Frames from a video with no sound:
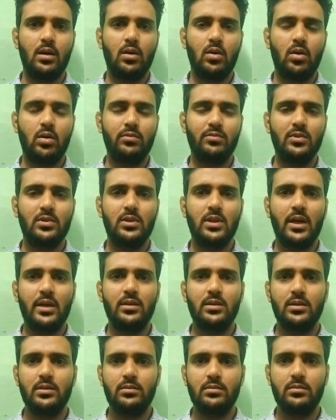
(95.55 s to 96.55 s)
Along with
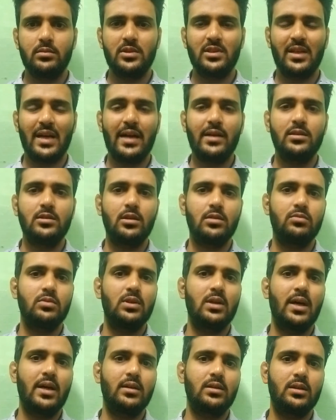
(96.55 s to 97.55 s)
that, in client
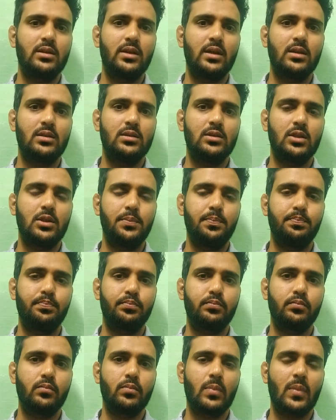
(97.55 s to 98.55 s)
server architecture,
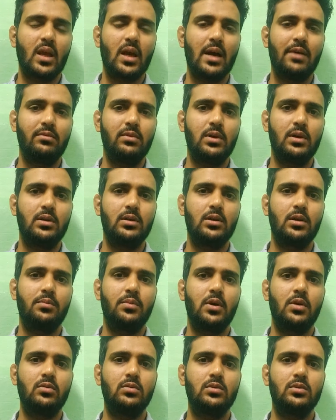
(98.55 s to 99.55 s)
I've learned
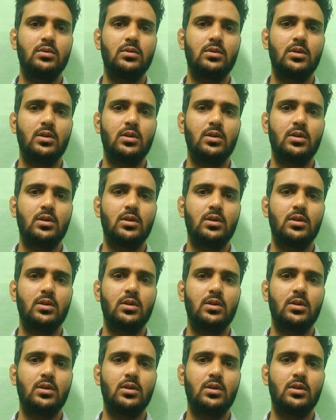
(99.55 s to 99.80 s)
about